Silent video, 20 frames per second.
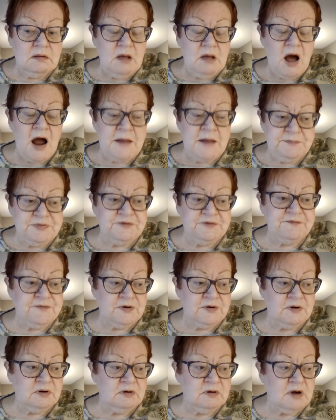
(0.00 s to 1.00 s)
I
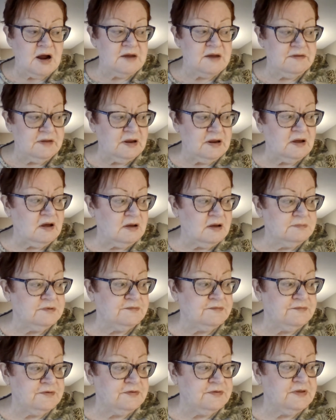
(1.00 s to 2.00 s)
prefer
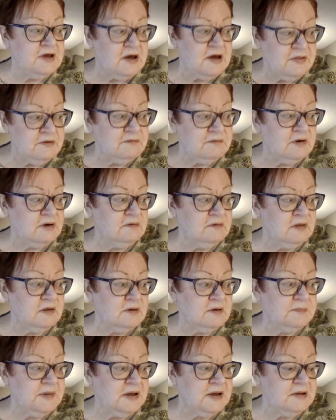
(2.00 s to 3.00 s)
the other
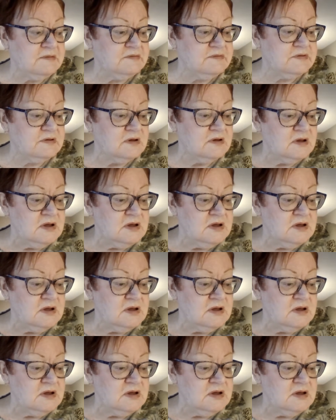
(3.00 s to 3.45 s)
acrylic paints.